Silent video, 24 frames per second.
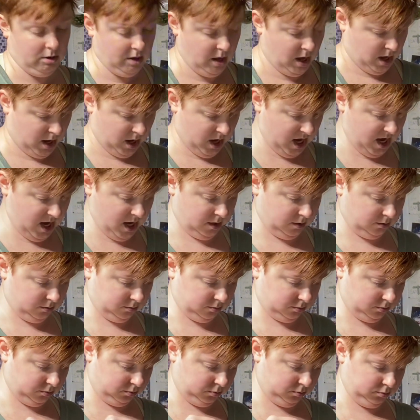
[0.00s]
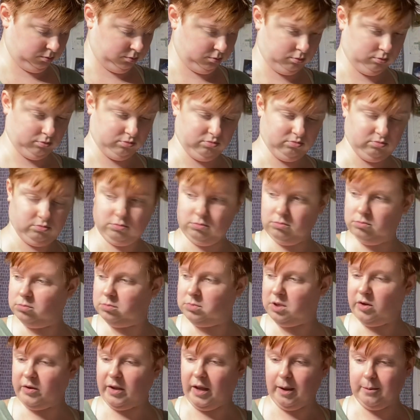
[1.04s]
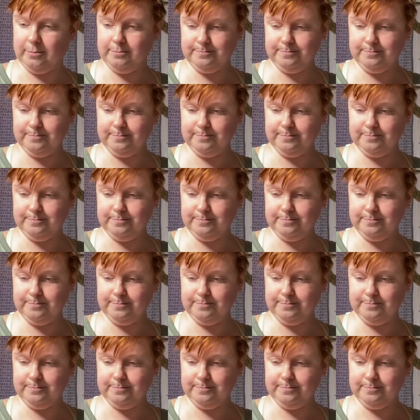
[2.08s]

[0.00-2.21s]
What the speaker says: Ah! Okay,